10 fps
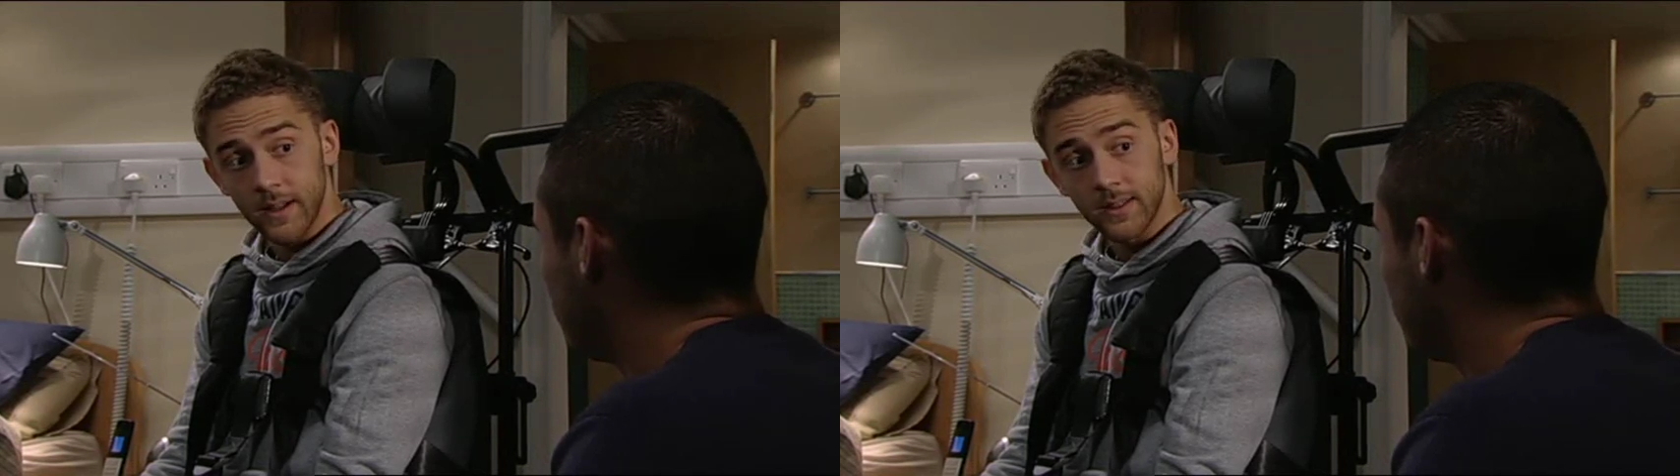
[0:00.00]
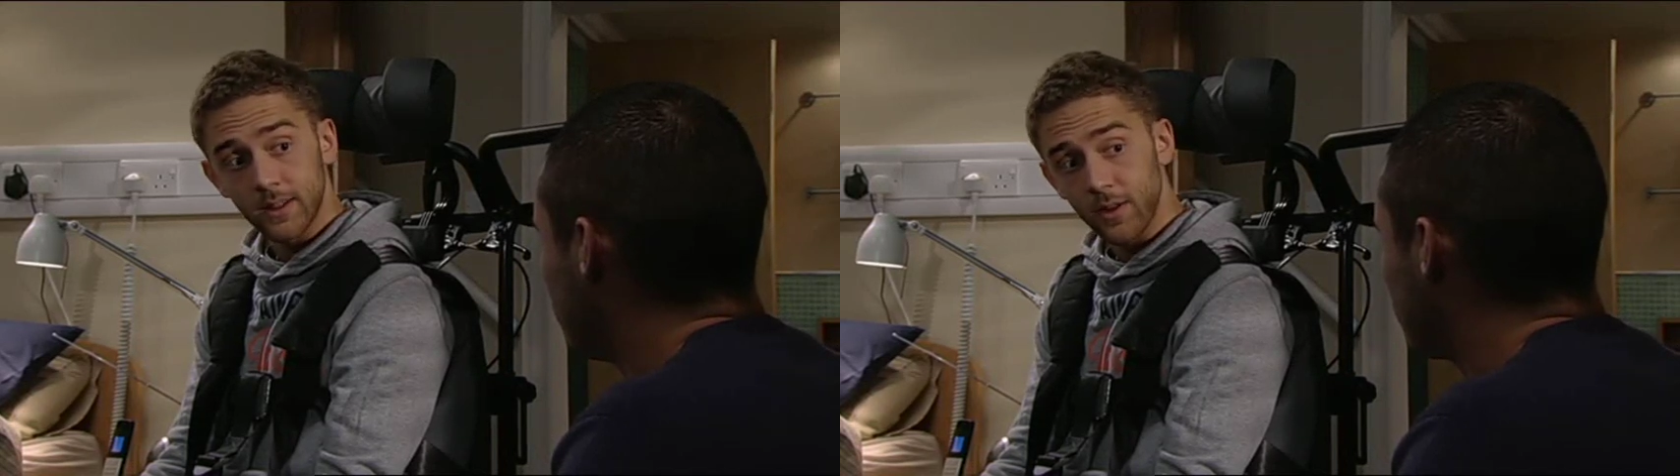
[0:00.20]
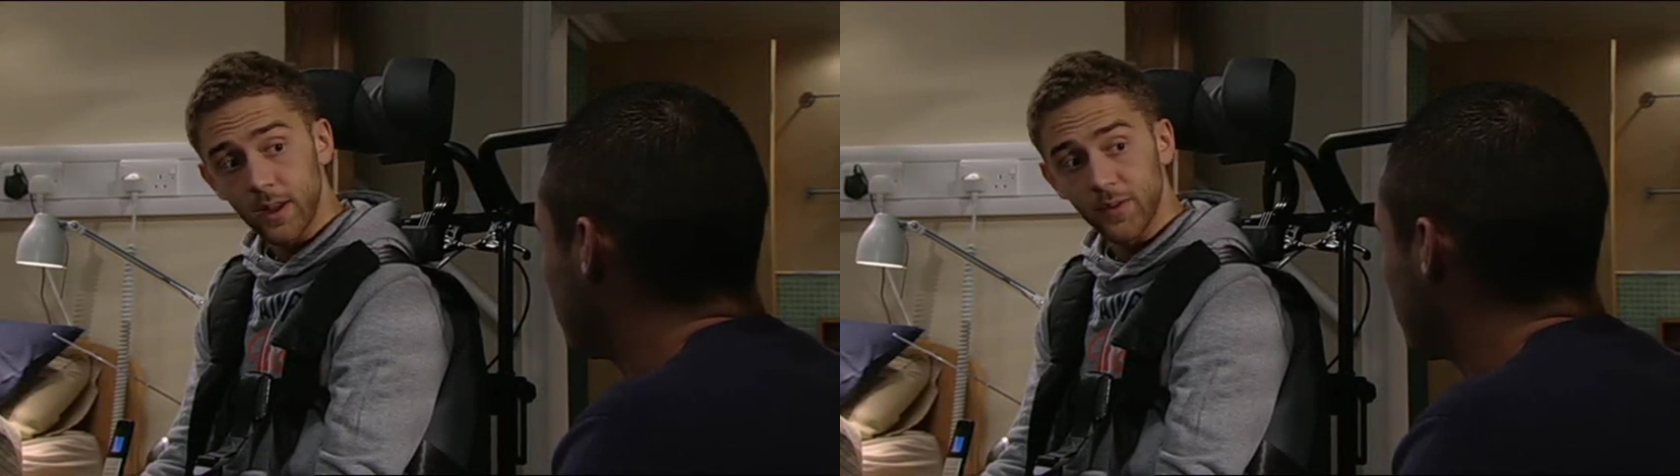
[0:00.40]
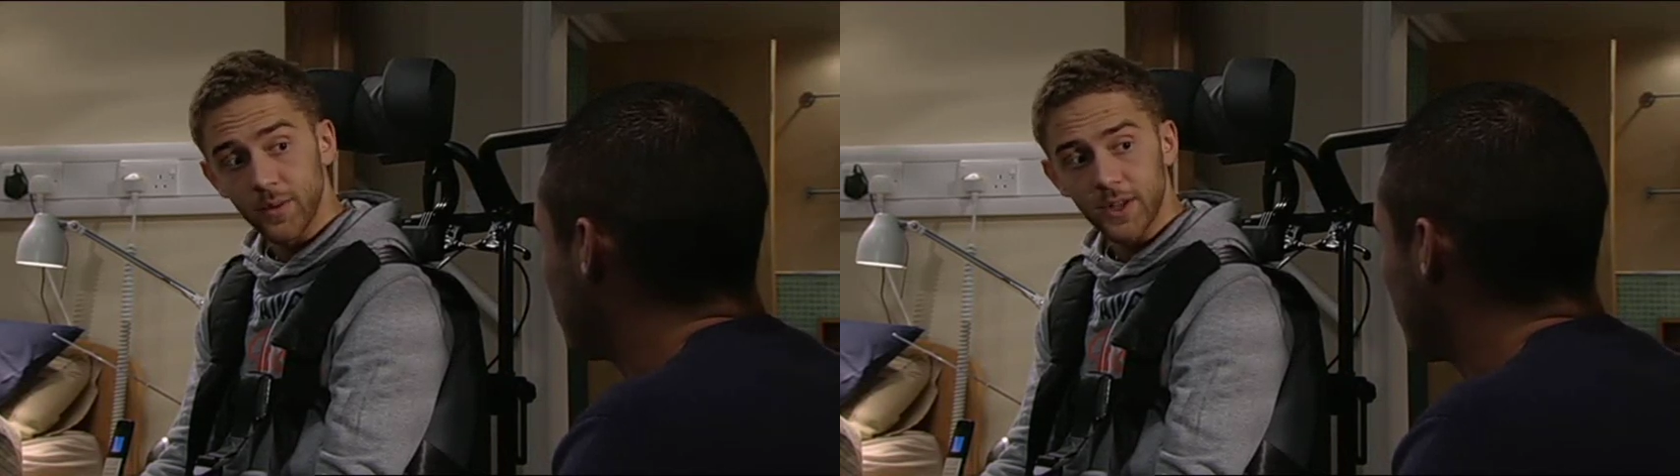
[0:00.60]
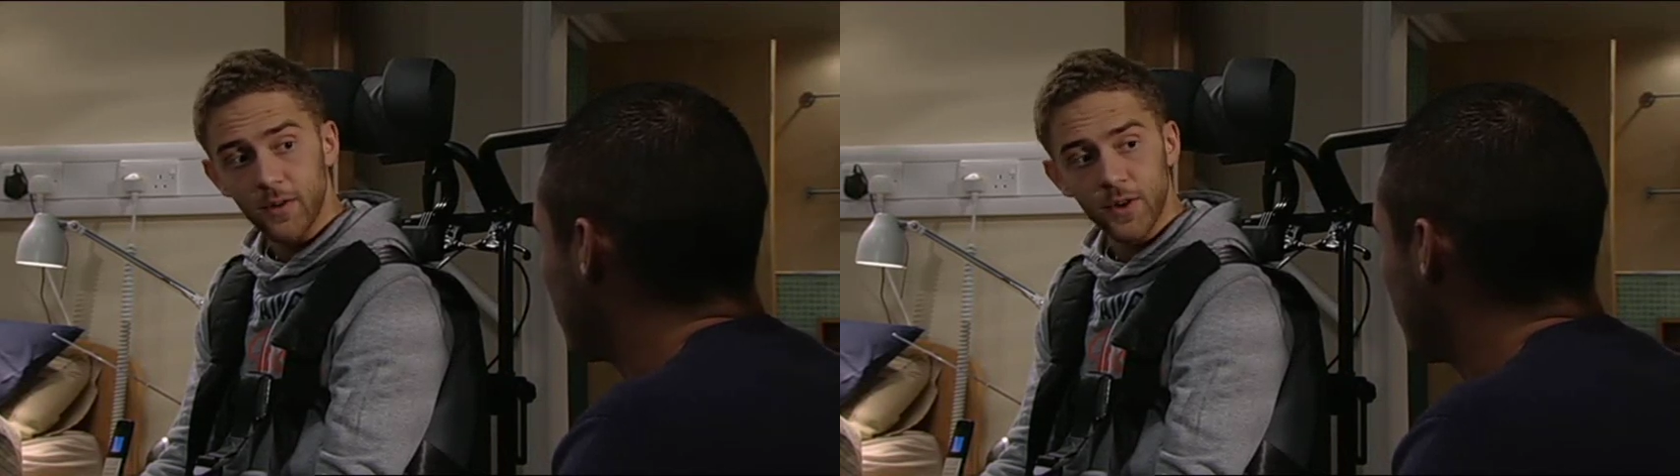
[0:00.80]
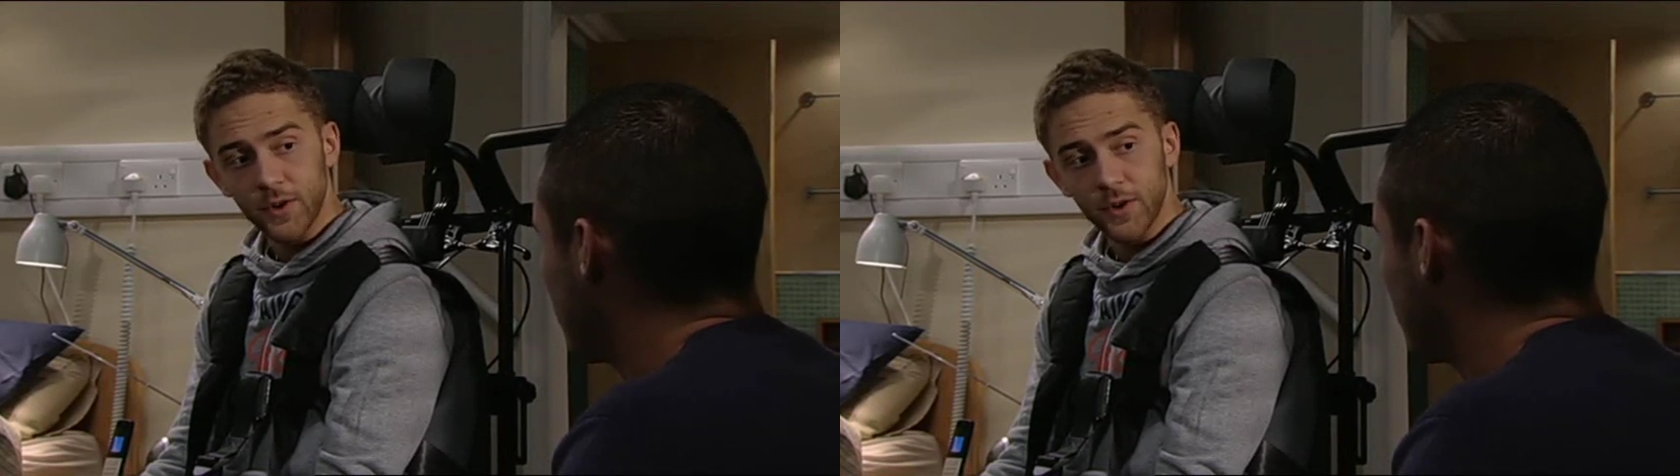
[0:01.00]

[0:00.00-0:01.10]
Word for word: and I can still think for myself.